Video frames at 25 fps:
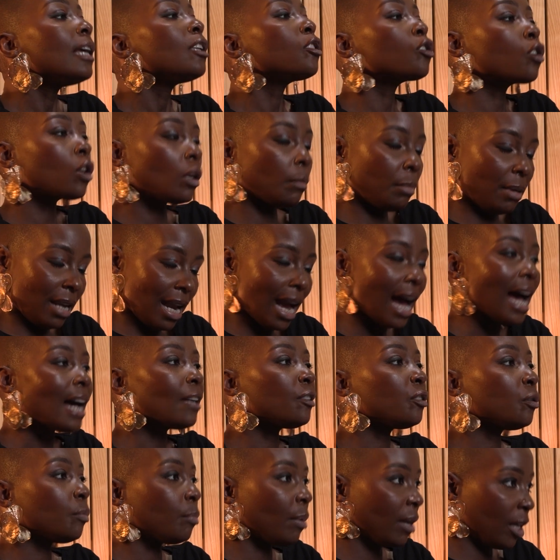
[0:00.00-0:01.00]
It's going to be
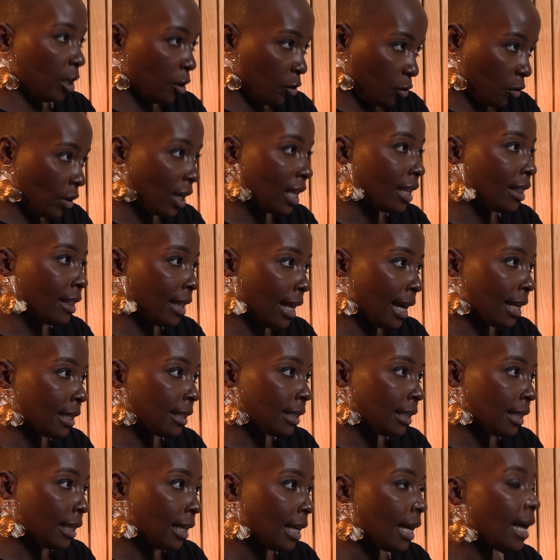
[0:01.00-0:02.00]
hard to penetrate
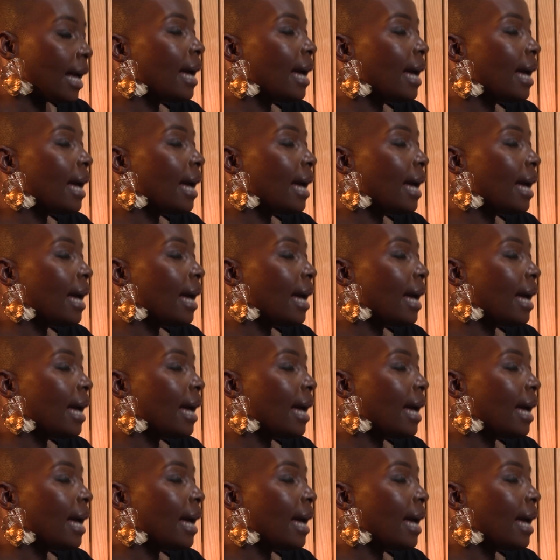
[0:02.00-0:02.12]
that.